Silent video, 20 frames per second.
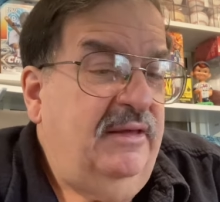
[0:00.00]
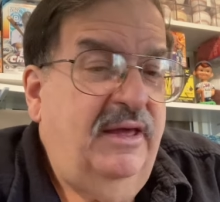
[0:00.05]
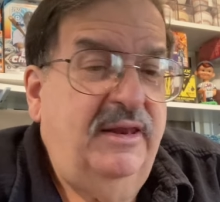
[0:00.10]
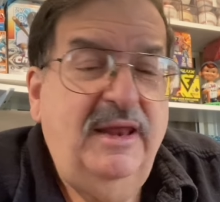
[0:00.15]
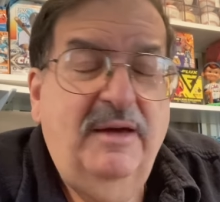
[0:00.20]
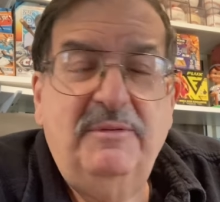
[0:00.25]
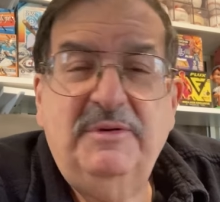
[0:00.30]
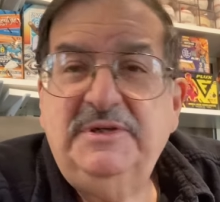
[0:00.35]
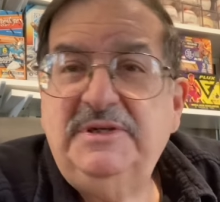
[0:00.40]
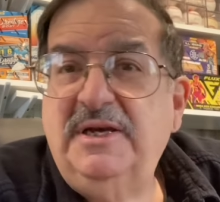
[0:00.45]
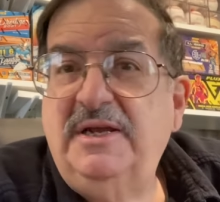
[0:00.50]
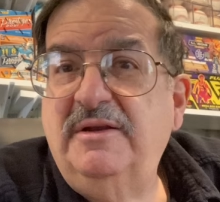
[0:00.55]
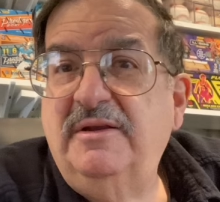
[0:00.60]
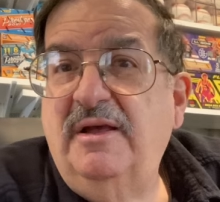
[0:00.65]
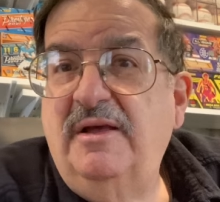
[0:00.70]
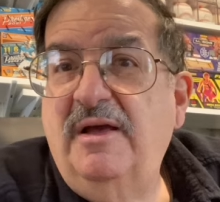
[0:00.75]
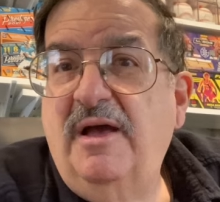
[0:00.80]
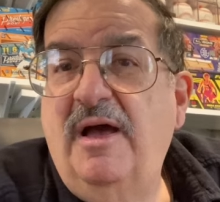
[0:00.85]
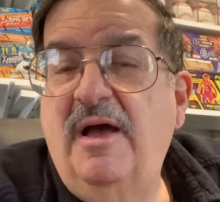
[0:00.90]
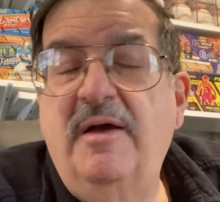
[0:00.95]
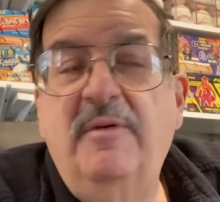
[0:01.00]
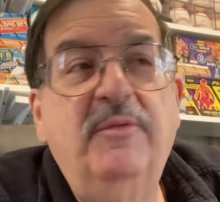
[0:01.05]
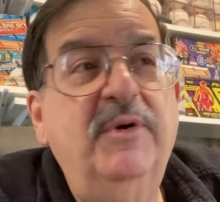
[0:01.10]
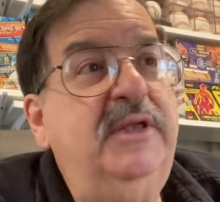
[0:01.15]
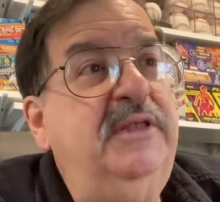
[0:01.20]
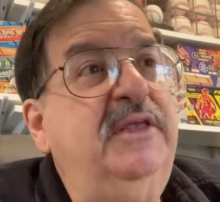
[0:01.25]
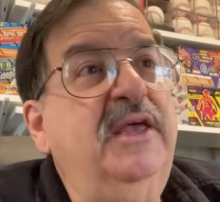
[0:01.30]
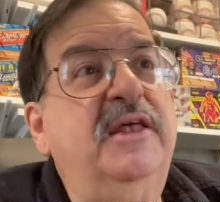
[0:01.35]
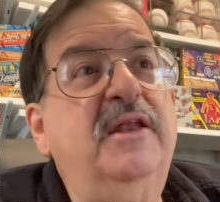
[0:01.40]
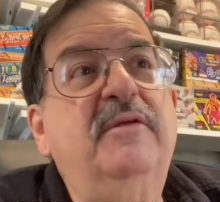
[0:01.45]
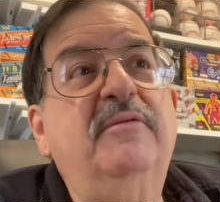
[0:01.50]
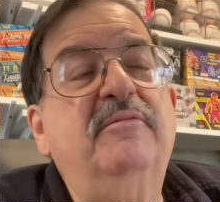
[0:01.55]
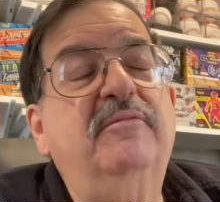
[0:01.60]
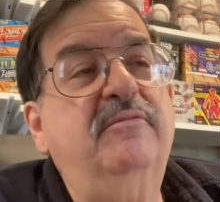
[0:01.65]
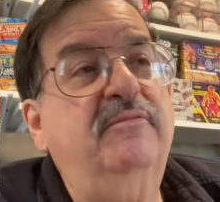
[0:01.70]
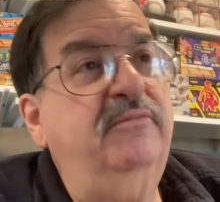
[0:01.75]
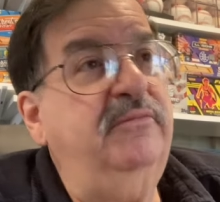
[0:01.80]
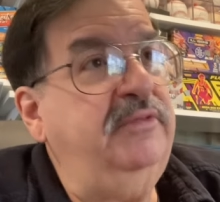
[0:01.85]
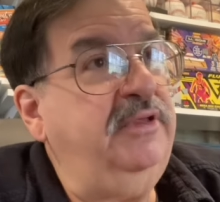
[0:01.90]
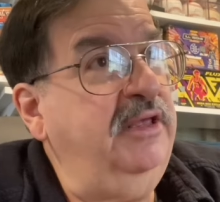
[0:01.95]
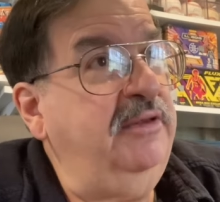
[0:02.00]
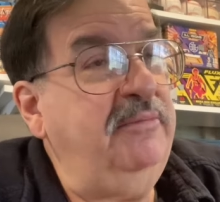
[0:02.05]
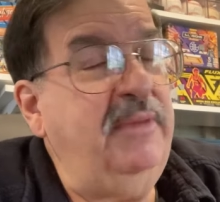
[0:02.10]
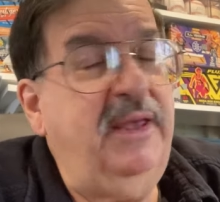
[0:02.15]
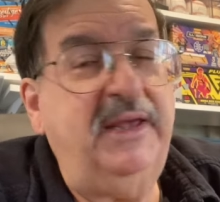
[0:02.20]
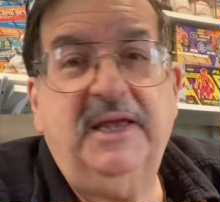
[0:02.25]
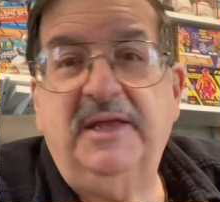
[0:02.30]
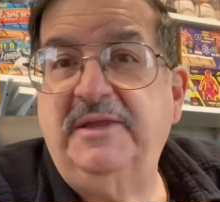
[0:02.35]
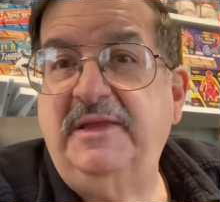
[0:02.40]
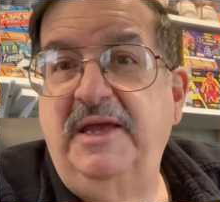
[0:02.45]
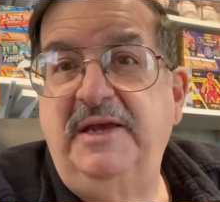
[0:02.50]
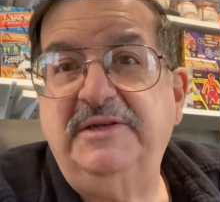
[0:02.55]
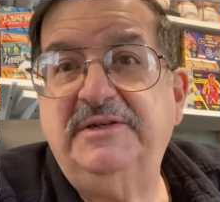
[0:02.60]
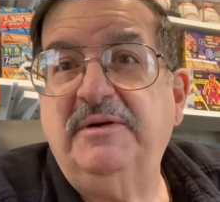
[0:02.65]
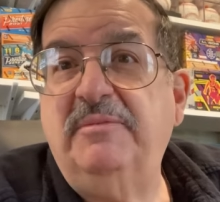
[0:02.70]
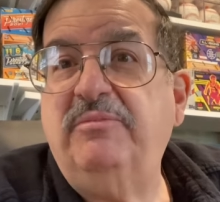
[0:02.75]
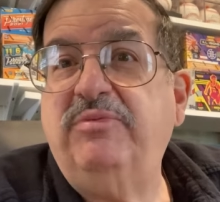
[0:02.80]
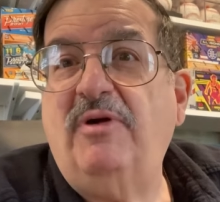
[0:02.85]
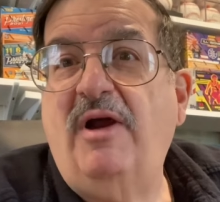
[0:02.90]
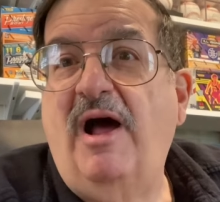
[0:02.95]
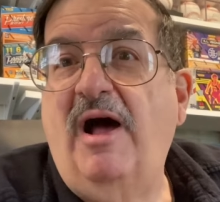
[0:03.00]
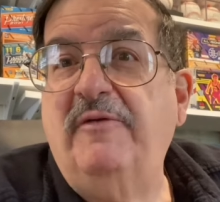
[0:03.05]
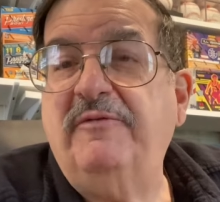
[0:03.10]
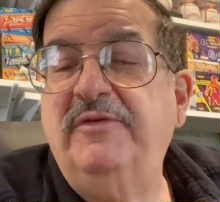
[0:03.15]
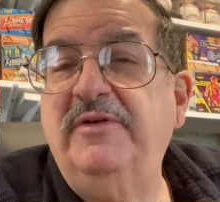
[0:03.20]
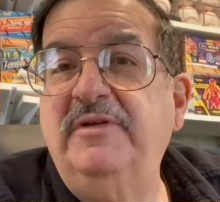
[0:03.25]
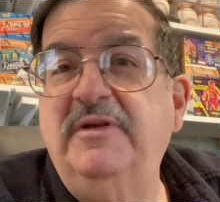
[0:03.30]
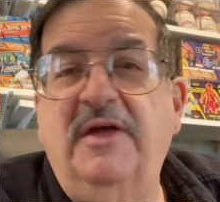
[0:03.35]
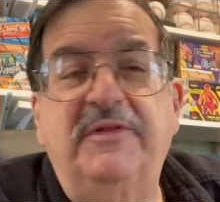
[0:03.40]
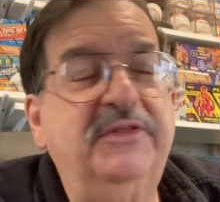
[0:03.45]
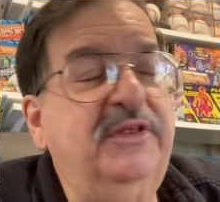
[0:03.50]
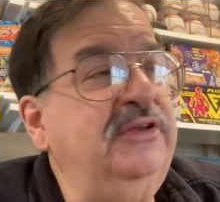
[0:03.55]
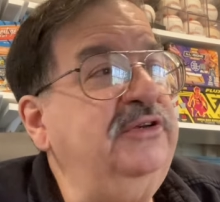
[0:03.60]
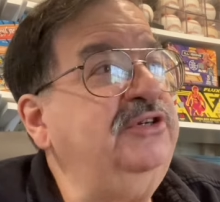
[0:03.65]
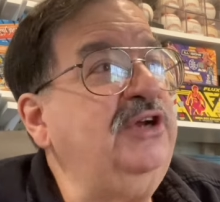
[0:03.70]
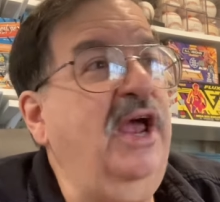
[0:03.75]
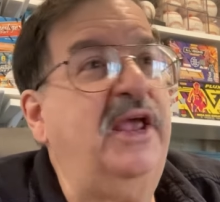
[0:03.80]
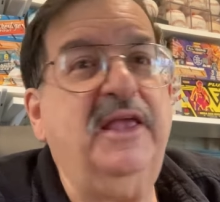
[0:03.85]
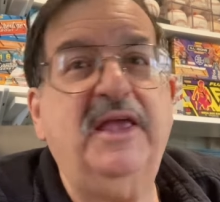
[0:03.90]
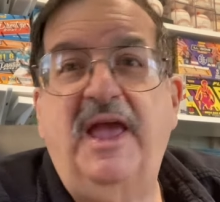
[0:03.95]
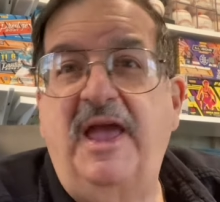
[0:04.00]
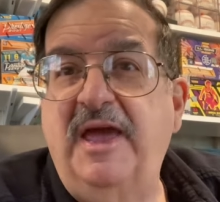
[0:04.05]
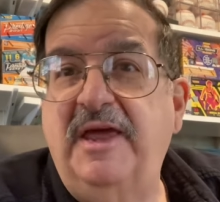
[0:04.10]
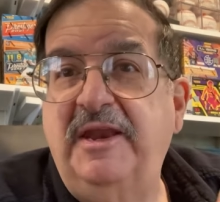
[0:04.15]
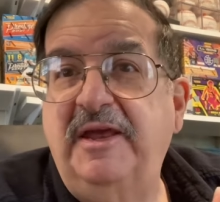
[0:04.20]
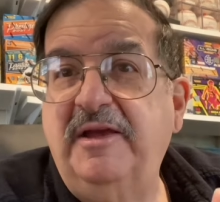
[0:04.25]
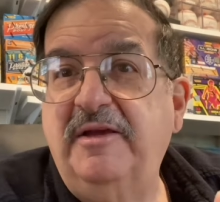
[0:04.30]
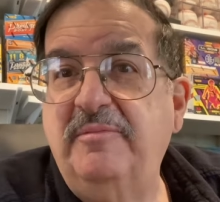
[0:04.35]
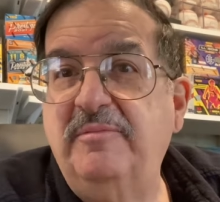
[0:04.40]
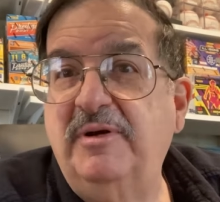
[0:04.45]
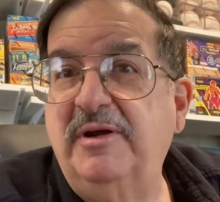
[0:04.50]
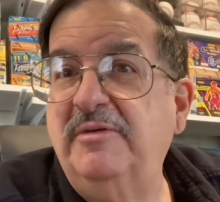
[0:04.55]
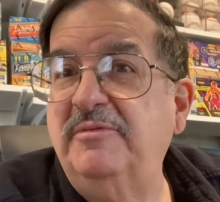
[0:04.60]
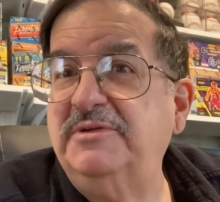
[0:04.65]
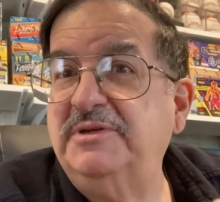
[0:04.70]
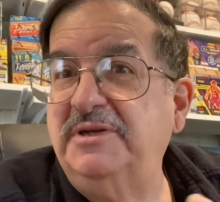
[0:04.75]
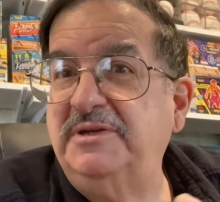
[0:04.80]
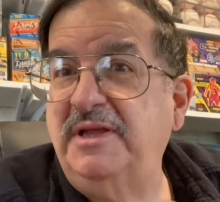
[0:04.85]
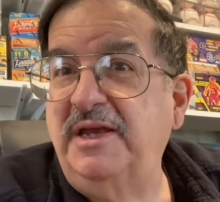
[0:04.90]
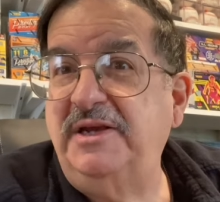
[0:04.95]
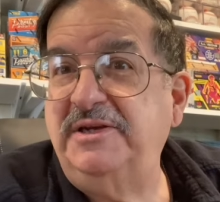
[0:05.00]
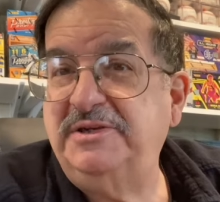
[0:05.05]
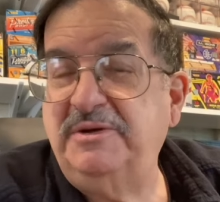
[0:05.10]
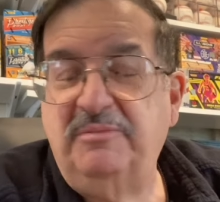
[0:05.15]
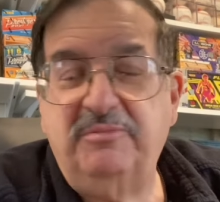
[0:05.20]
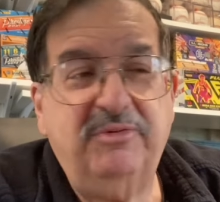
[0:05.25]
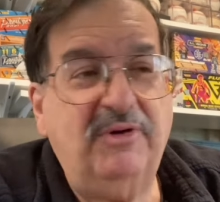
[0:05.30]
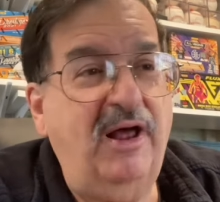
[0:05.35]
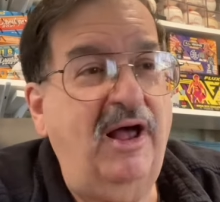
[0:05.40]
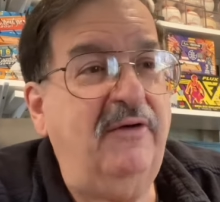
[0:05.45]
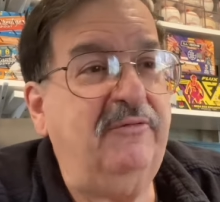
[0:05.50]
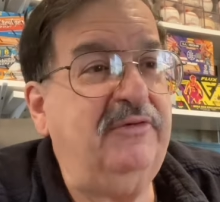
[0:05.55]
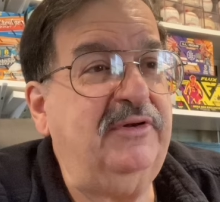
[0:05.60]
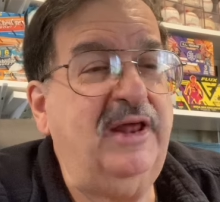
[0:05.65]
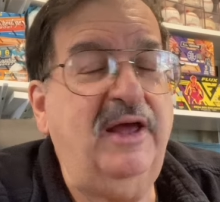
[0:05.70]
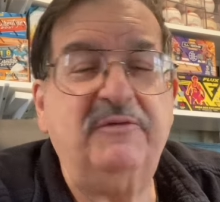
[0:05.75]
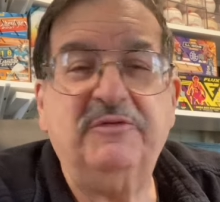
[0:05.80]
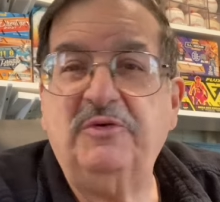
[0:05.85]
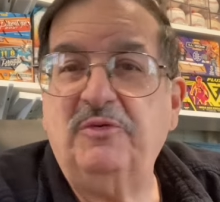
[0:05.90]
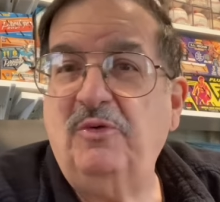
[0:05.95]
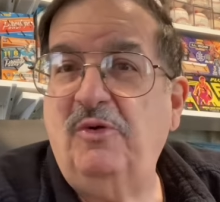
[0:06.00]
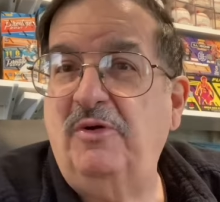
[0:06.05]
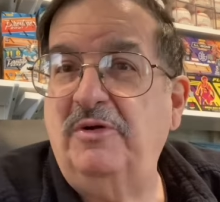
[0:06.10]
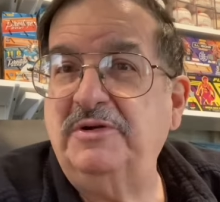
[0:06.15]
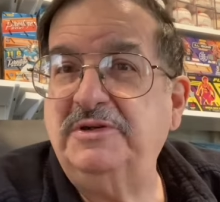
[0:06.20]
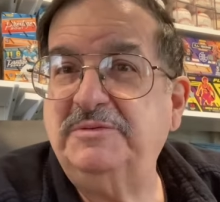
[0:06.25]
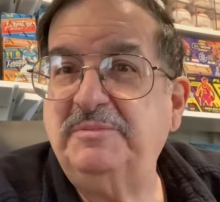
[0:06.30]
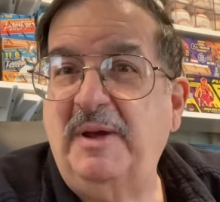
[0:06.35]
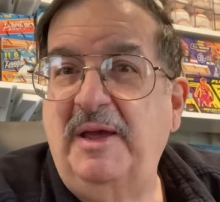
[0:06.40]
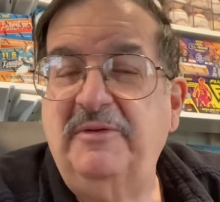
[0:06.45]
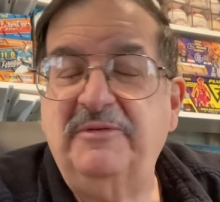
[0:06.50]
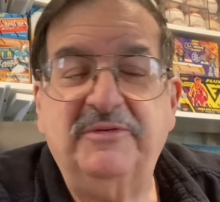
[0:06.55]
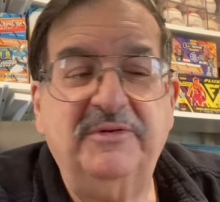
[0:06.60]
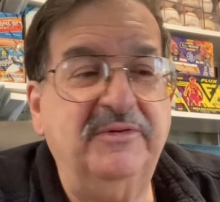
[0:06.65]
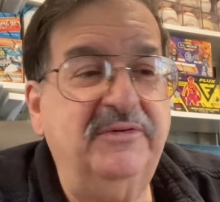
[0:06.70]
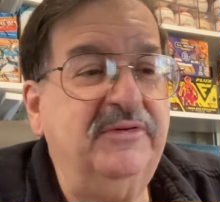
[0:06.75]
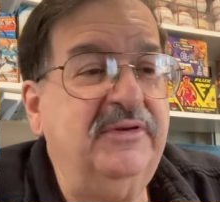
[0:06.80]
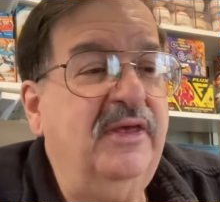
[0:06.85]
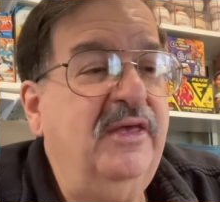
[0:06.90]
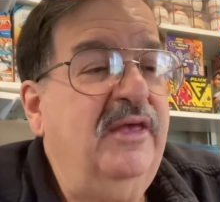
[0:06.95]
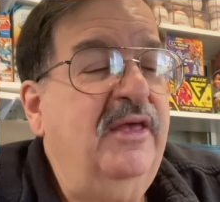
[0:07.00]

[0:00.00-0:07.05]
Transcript: that was it. We did make a decent profit, nothing gigantic, but it was a decent profit after all expenses.